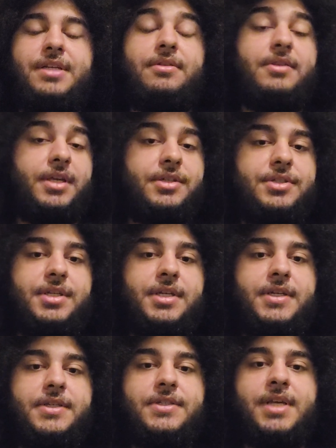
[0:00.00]
thinks she
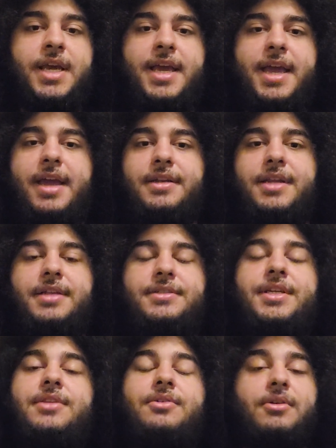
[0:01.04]
is, and that
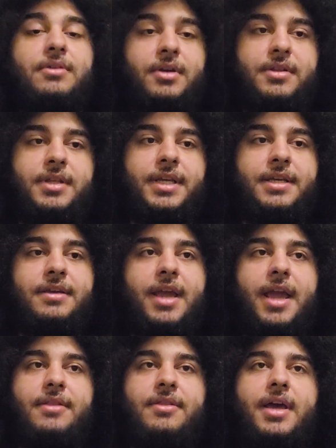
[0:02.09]
teeth are nothing,
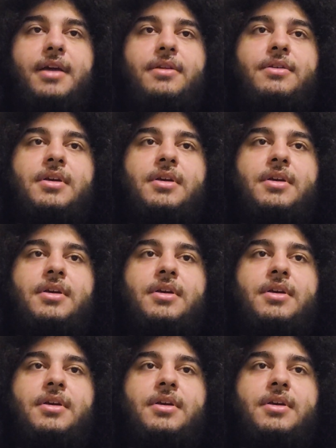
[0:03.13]
and that,